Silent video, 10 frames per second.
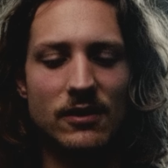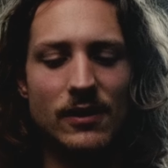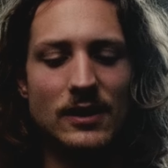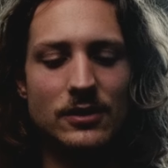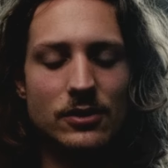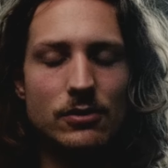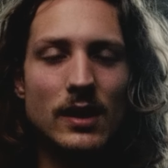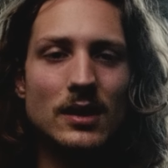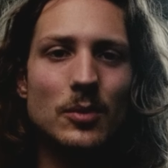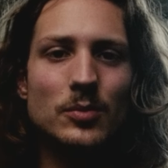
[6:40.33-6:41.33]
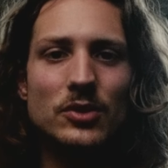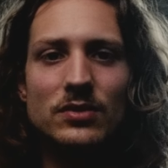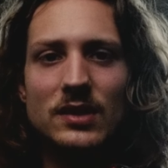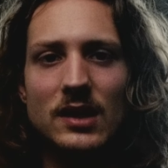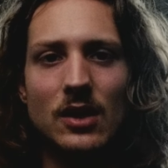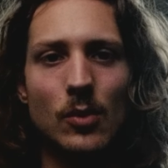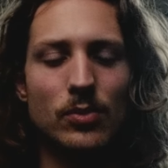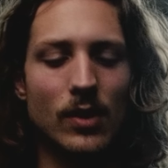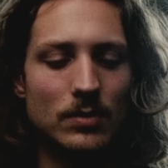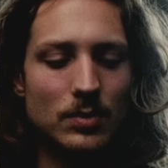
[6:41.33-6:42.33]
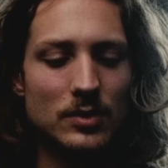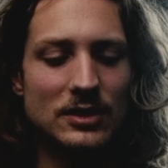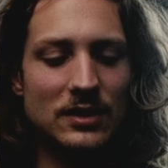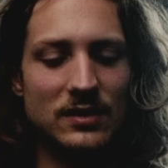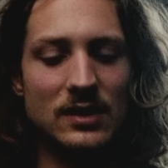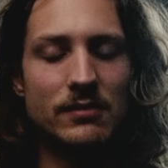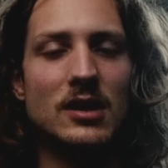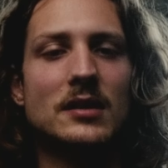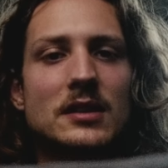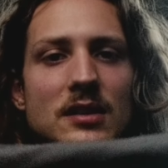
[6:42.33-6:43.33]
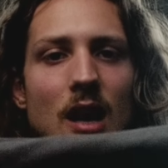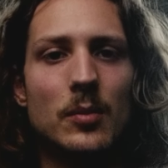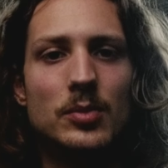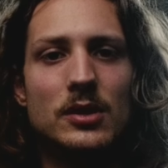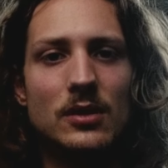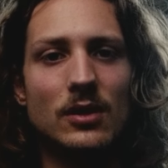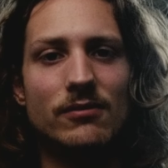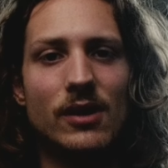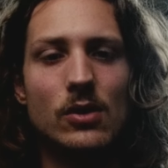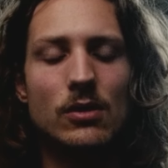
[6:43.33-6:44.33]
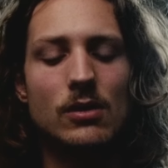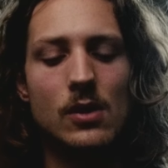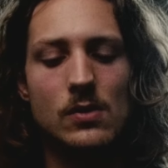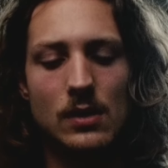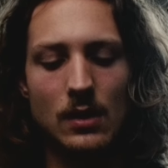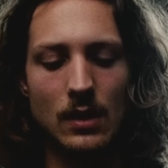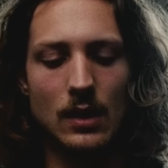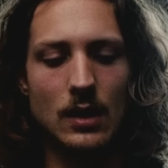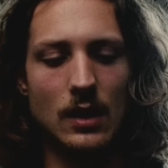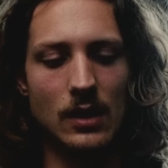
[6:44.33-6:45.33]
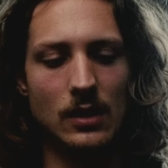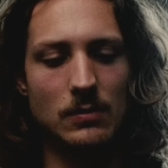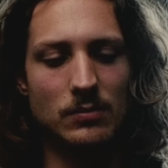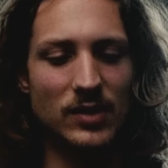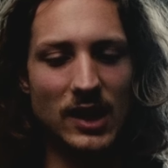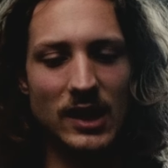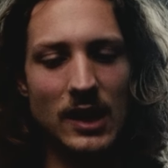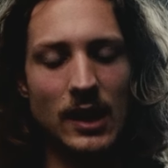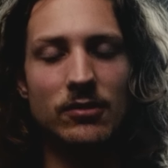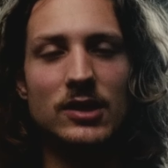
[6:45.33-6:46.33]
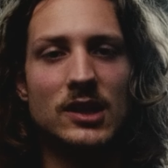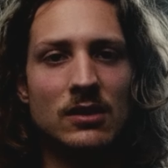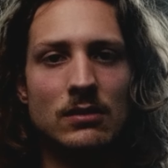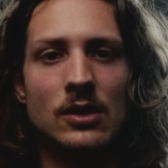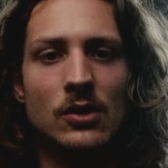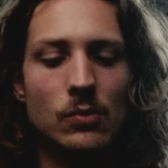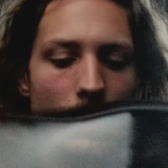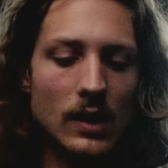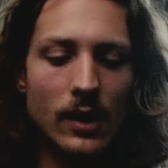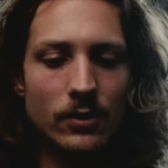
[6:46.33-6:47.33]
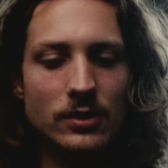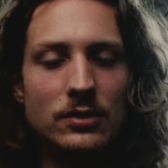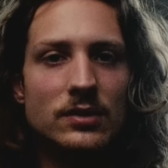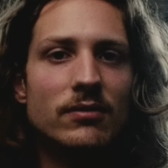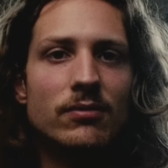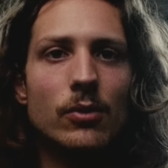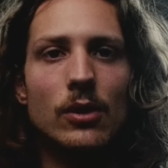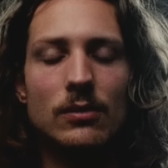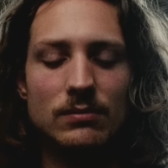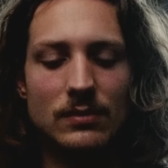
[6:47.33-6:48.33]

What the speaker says: If I do end up using it, I'll probably just leave it on the top here on the Velcro. But again, I really don't know what I would use it for.